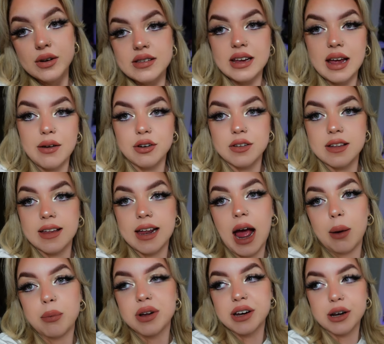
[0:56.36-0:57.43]
want to see everything that
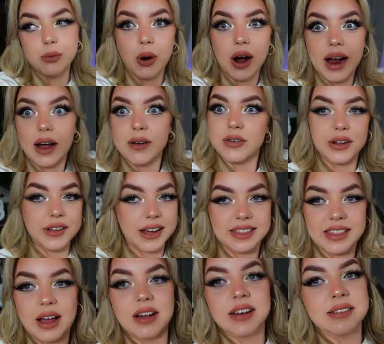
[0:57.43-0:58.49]
happened and why I felt like
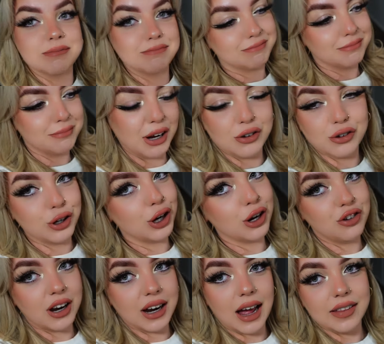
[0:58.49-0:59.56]
that, make sure you go
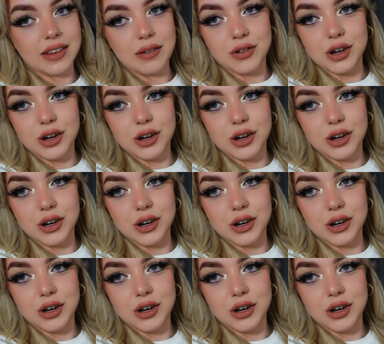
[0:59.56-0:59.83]
check out that